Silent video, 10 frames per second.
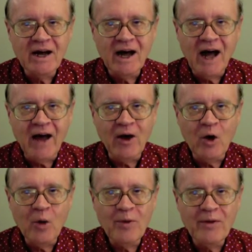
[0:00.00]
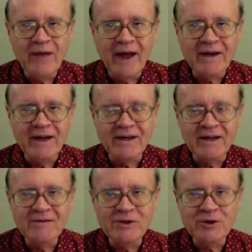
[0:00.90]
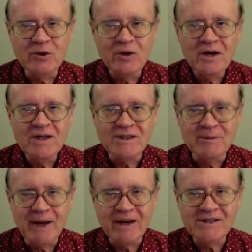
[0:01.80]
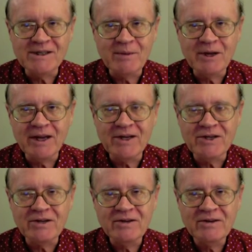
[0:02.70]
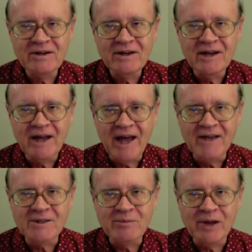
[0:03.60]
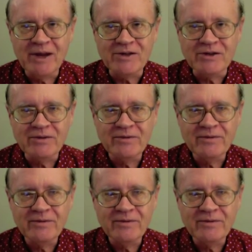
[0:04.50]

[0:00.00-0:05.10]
I hope that it gives you some mental stimulation and some pleasure.